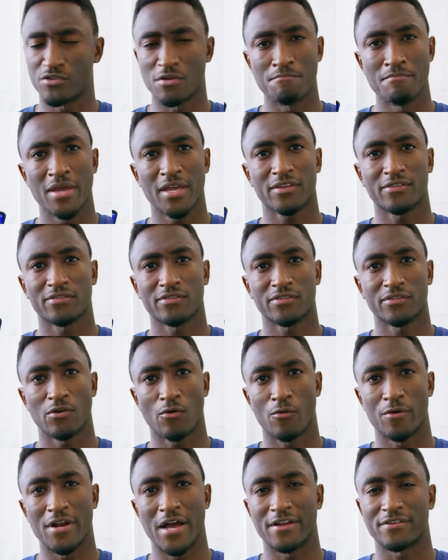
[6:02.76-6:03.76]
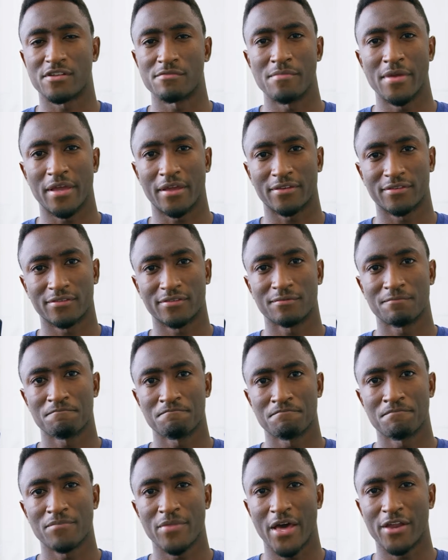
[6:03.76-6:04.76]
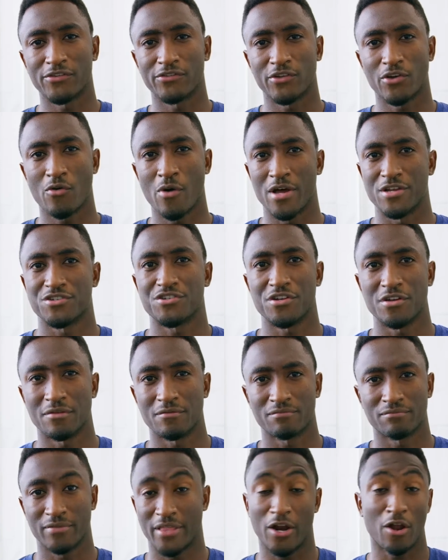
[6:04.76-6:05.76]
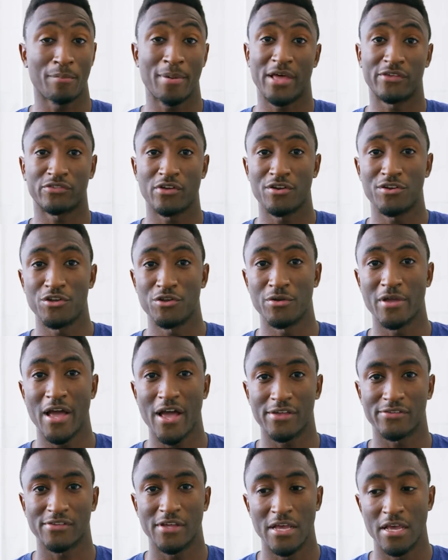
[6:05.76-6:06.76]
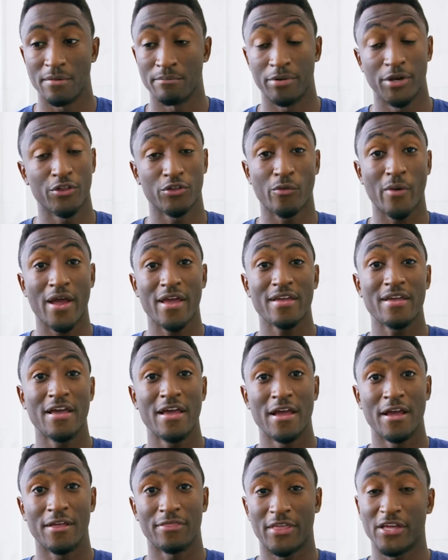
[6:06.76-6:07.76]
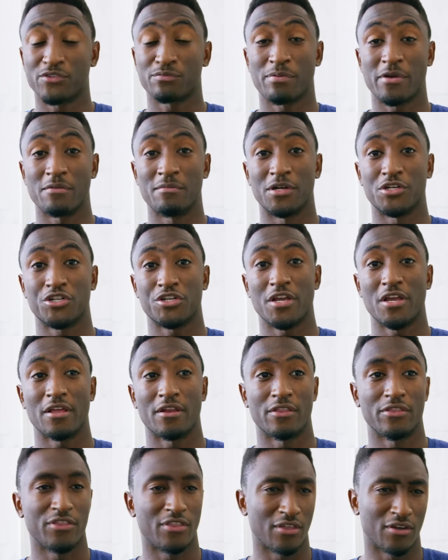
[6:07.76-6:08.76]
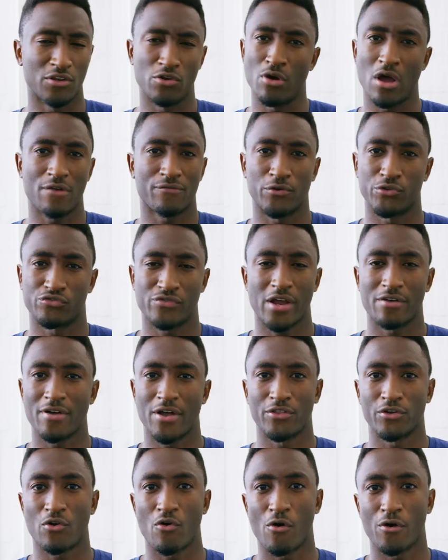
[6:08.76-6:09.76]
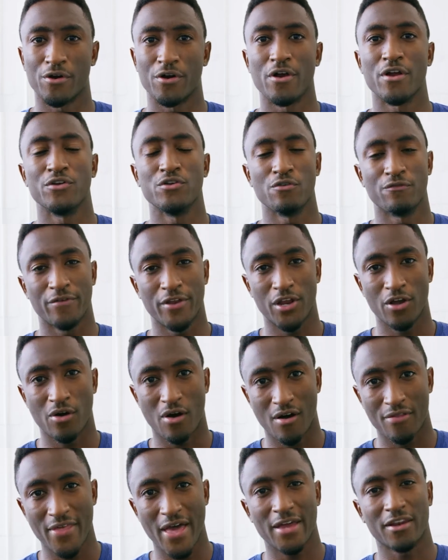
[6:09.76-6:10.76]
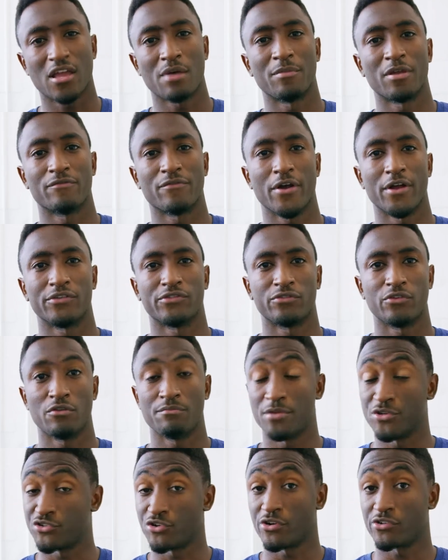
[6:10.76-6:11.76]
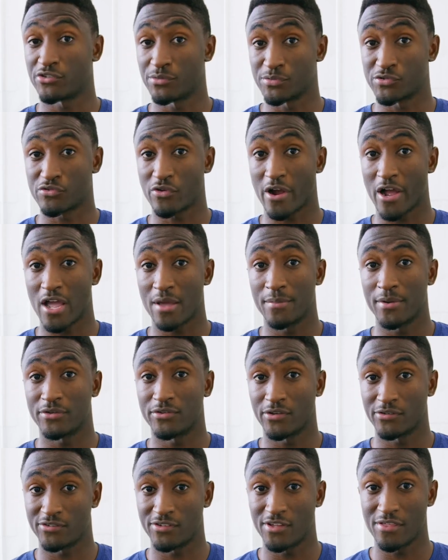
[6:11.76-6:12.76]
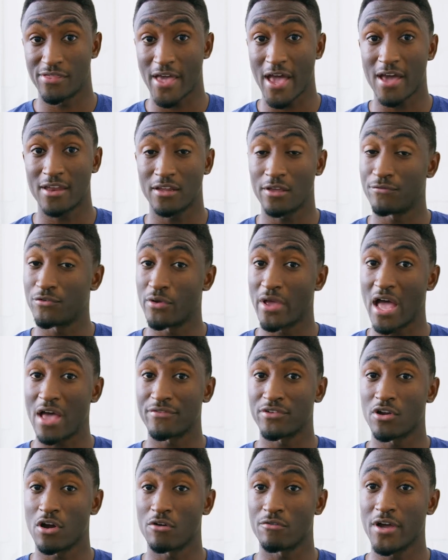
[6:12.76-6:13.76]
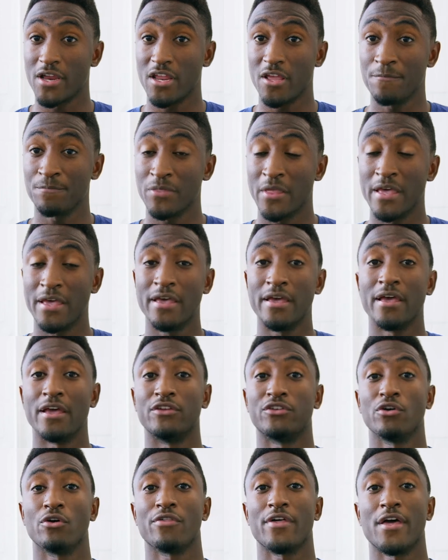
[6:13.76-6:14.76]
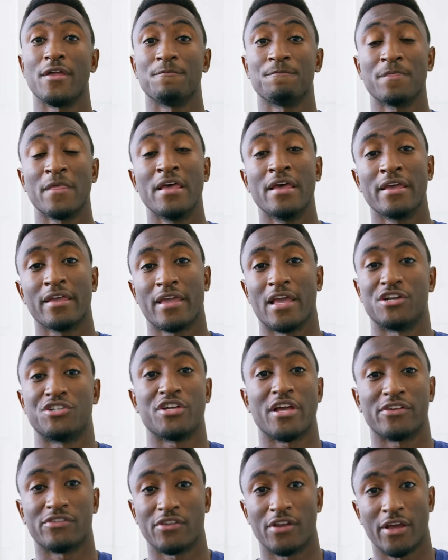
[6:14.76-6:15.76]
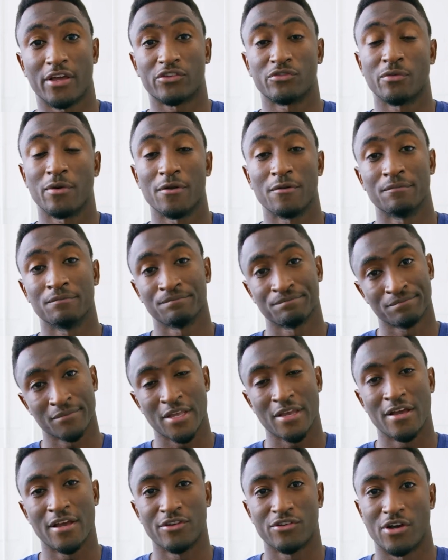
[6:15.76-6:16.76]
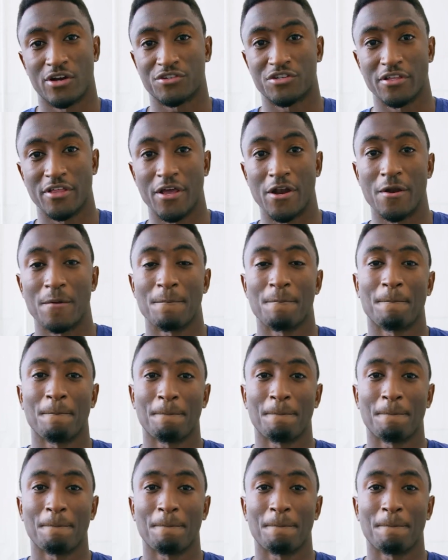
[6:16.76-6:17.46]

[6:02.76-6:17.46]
to mix or not to mix? That is the question that I'll pass on to you guys. But either way, that's pretty much it. The new iPhone's right around the corner. New video on that coming very soon. Be sure to subscribe to see that if you haven't already. Until then, catch you guys in the next one. Talk to you later.